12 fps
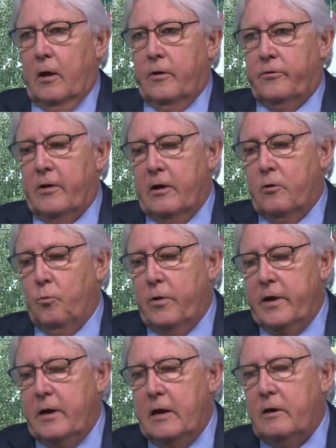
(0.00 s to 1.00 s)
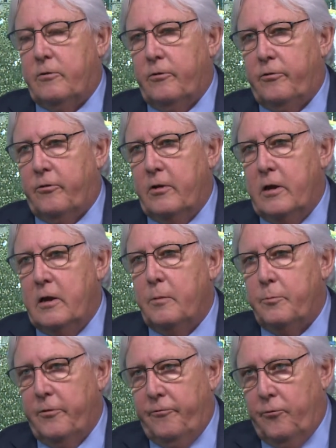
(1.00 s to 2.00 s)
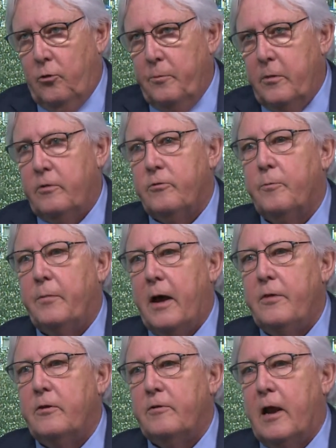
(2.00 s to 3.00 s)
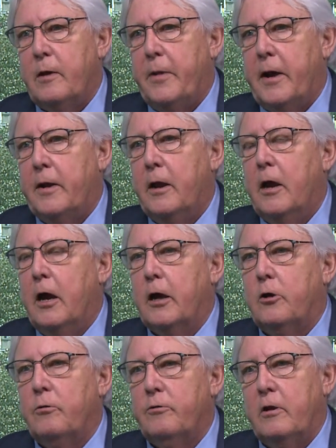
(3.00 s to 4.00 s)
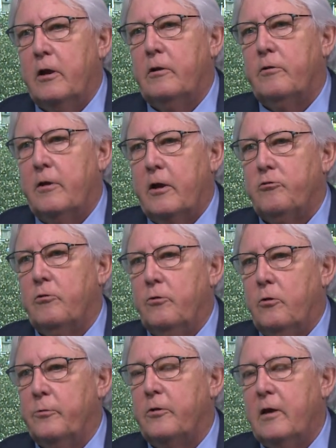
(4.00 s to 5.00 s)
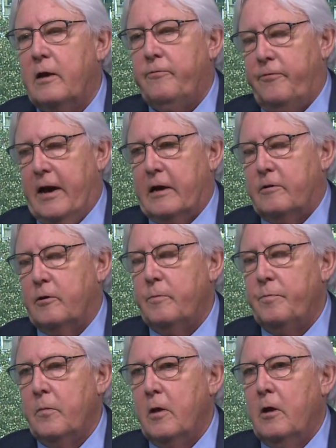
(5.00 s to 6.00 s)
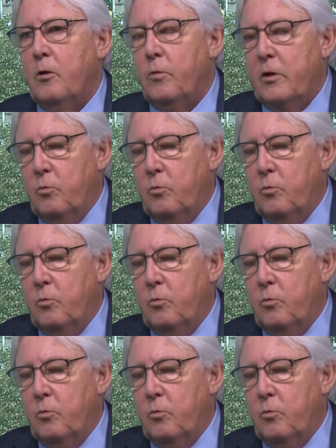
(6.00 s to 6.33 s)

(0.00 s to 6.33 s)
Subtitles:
said we need to see performance by the Taliban according to international norms. In fact, we